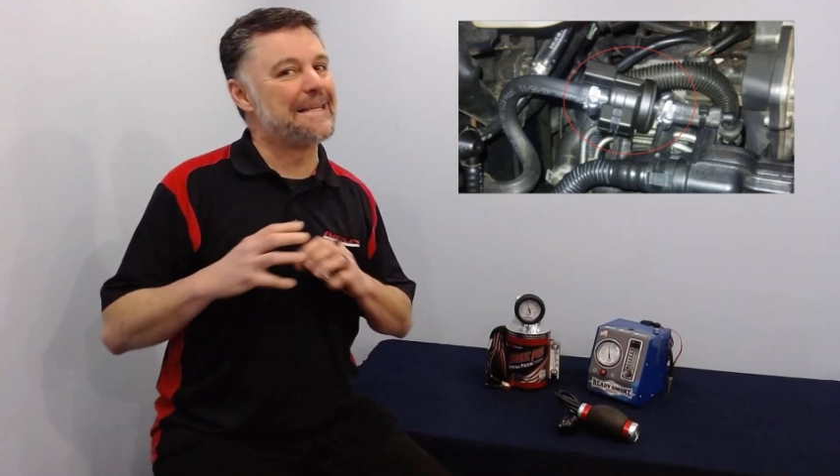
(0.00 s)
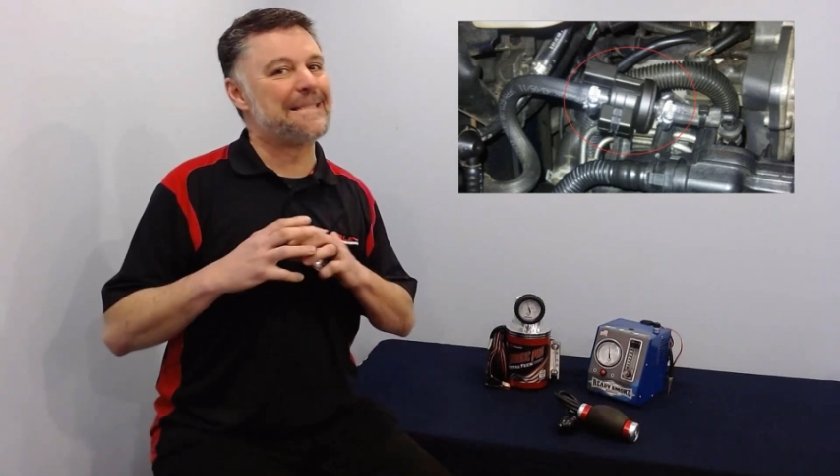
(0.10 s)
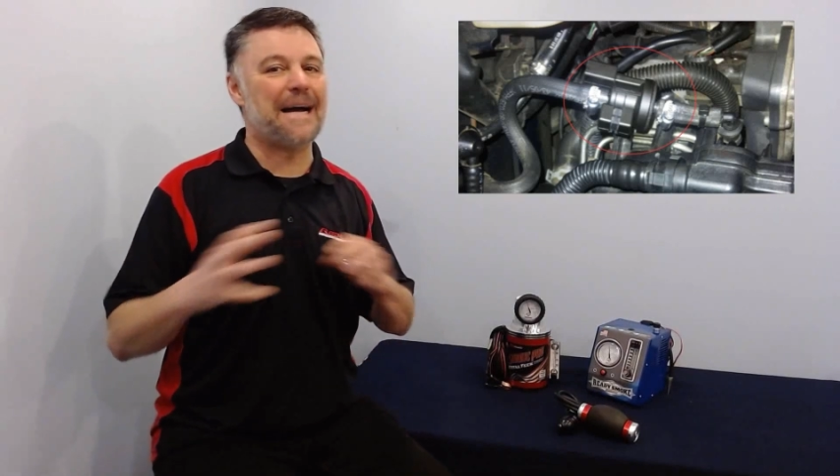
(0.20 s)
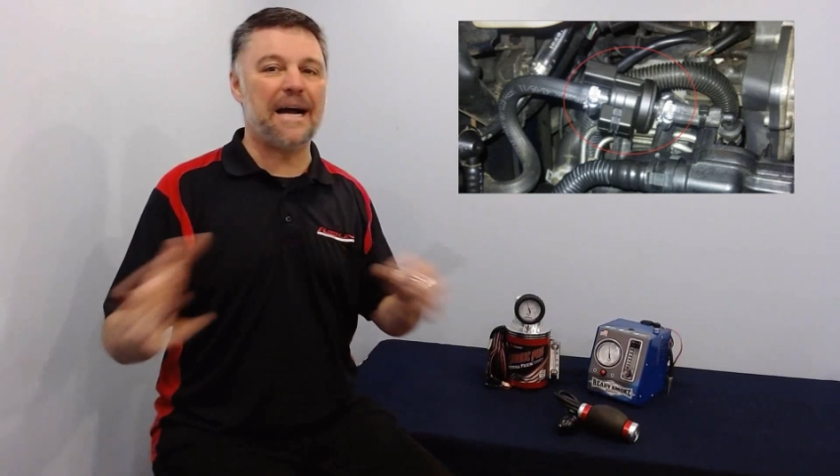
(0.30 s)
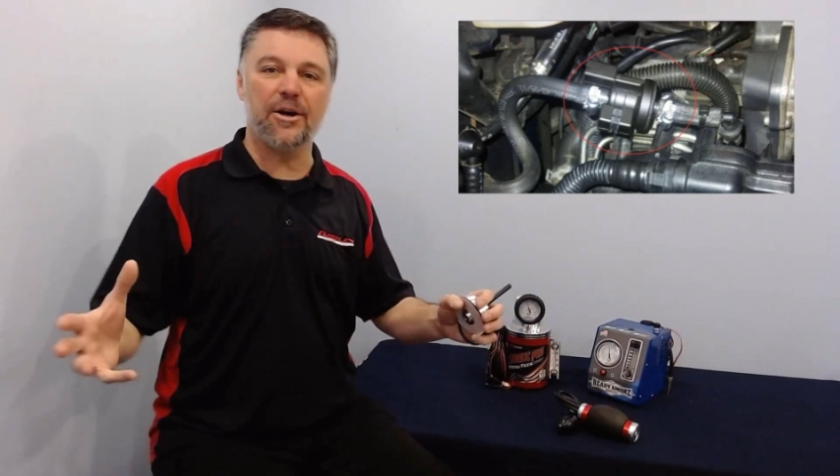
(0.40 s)

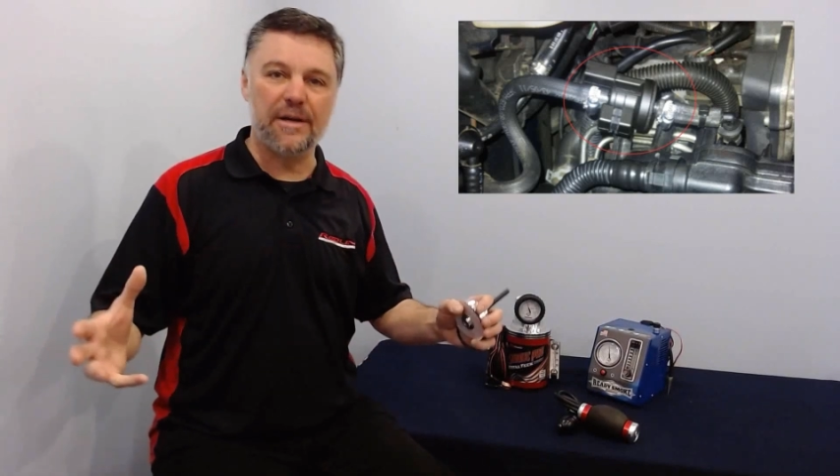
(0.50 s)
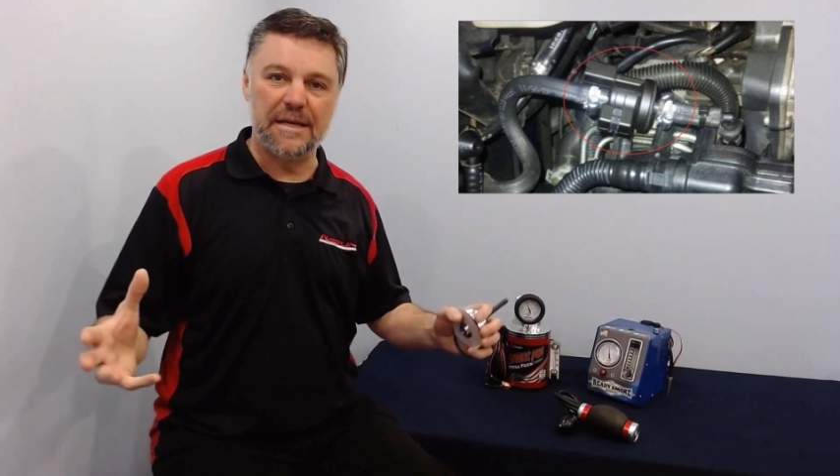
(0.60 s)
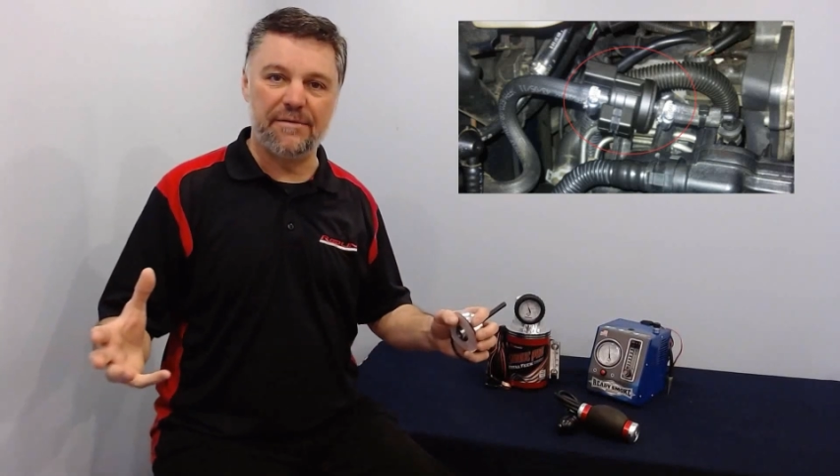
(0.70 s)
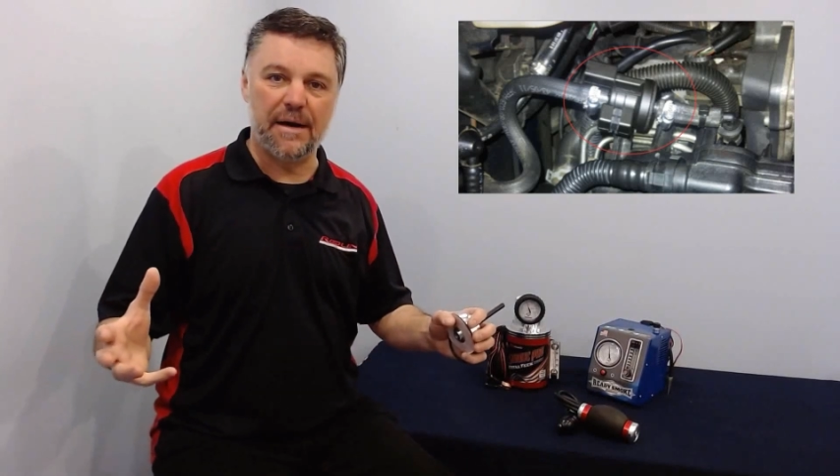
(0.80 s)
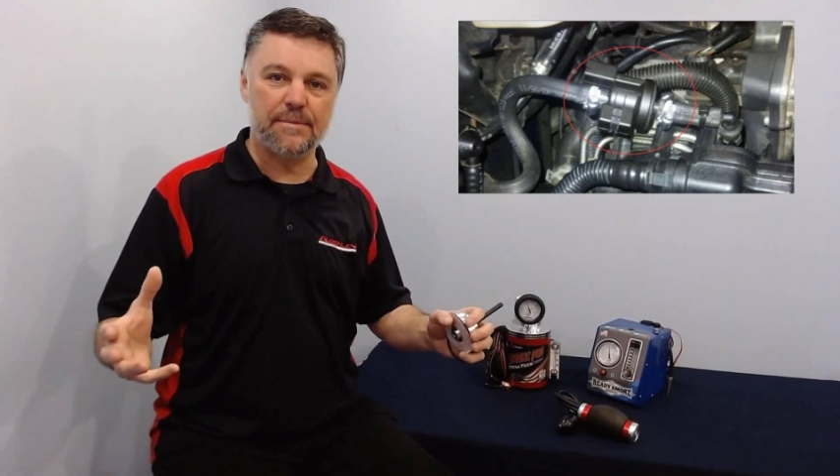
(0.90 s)
entire
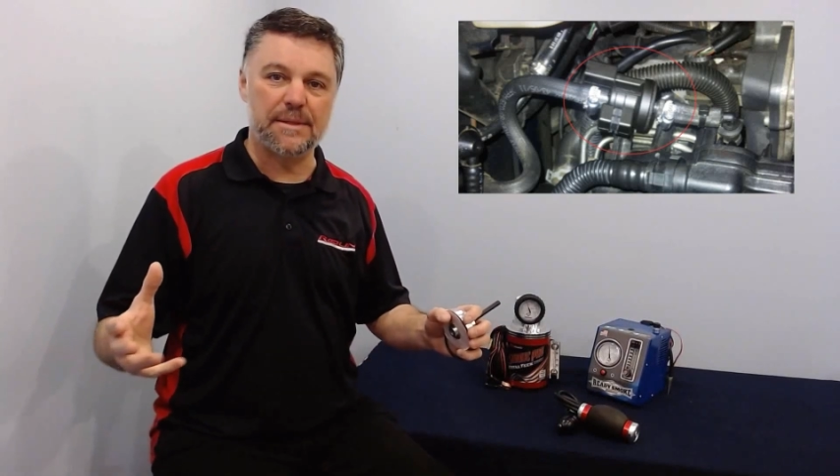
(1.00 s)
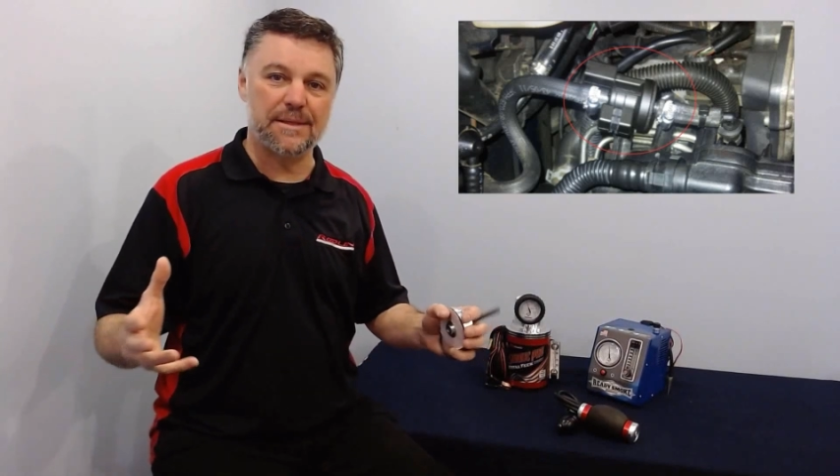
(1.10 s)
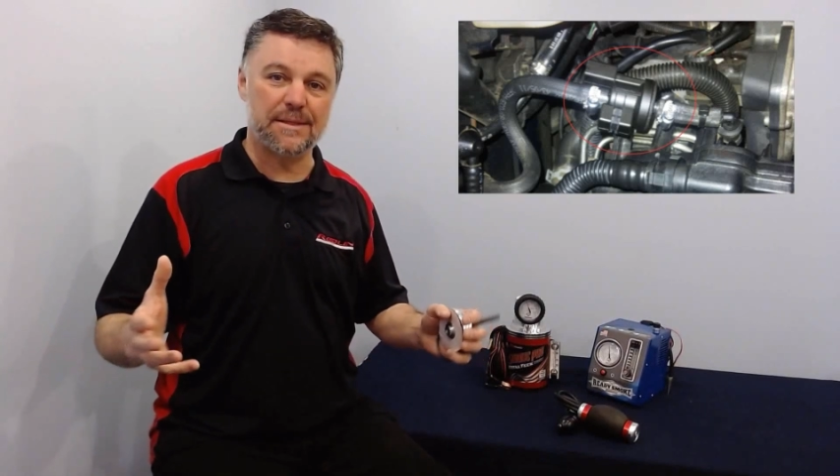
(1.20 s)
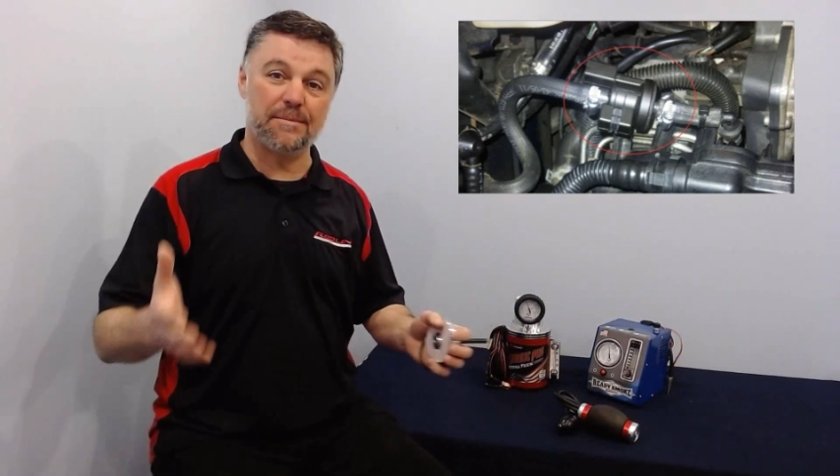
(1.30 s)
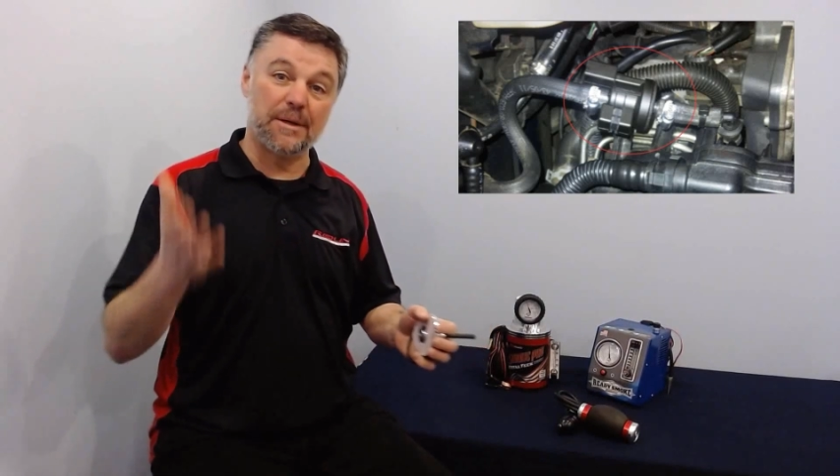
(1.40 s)
EVAP system,